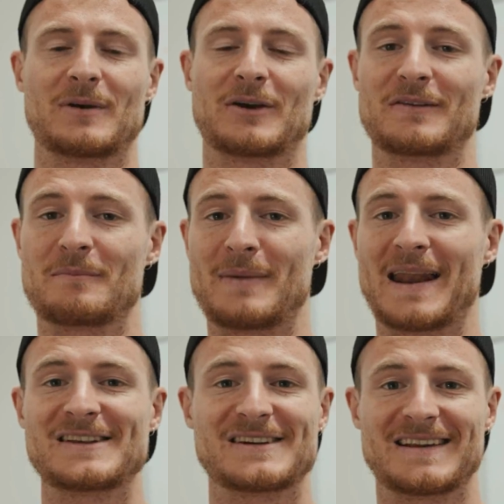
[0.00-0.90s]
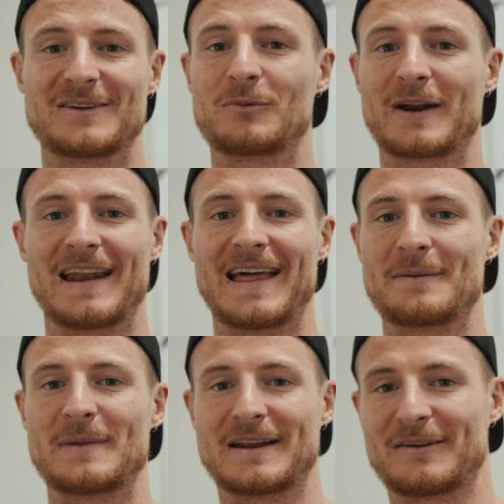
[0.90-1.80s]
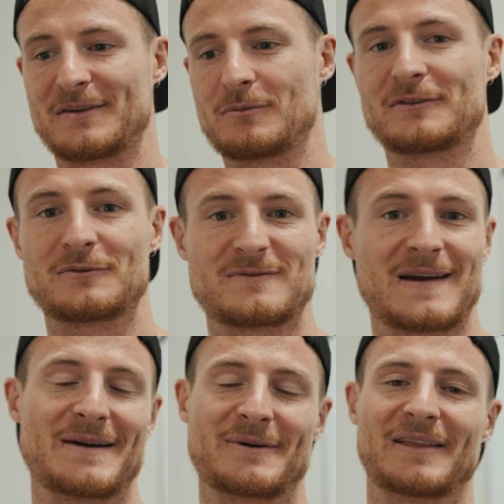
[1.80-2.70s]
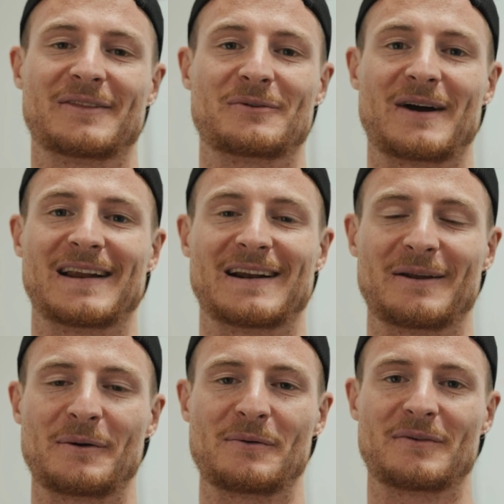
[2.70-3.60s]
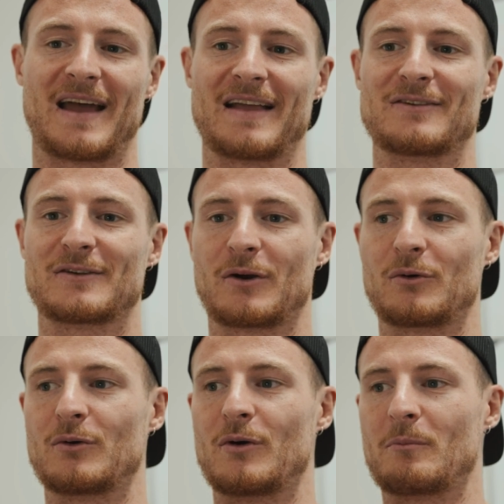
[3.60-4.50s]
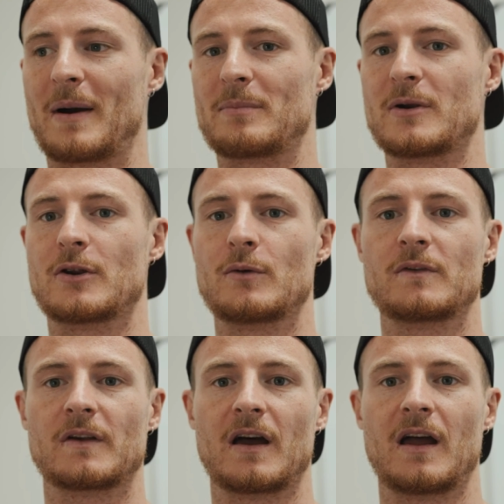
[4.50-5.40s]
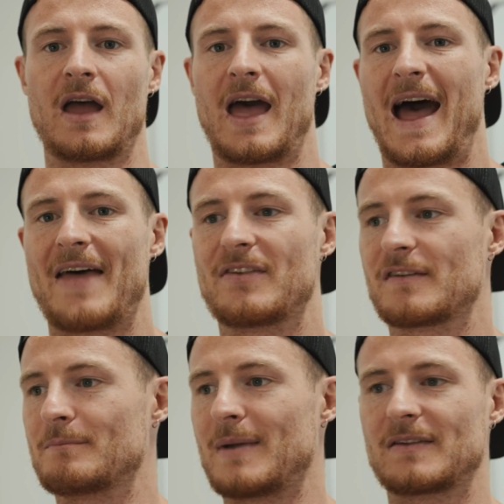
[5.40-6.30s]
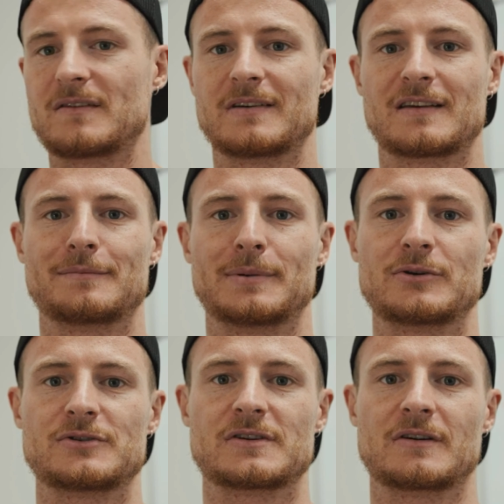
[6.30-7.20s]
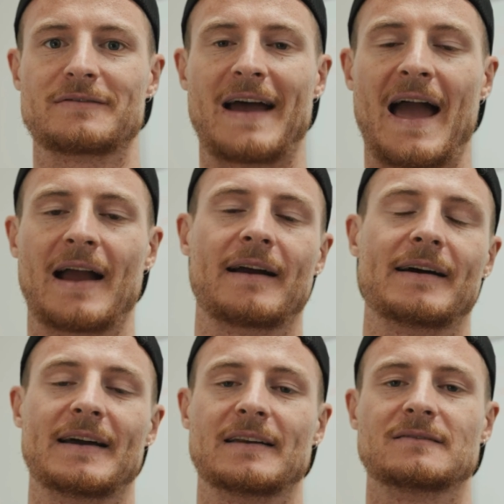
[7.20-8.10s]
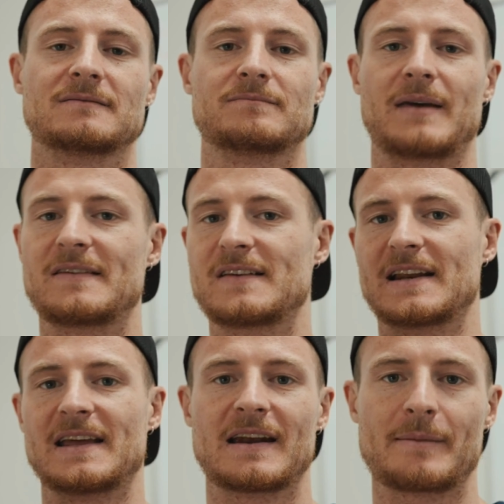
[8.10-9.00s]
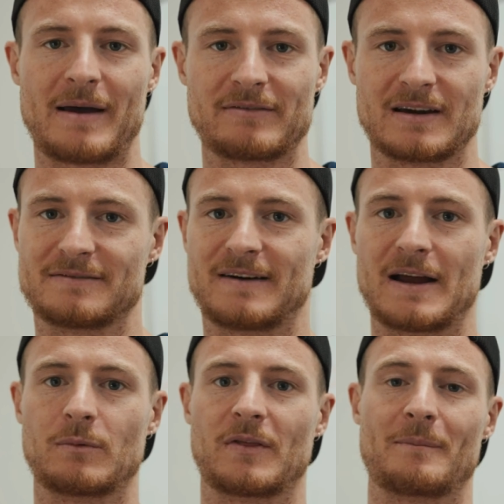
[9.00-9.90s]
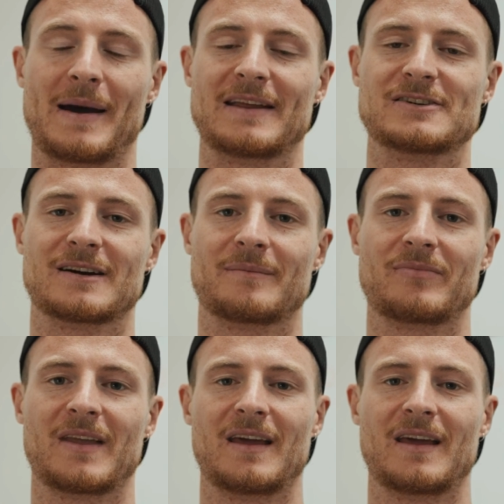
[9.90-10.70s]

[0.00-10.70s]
because the manager didn't want to let him in because he wasn't wearing the right clothes. And so my producer had this massive explosion of anger and basically ended up having a fight with the manager.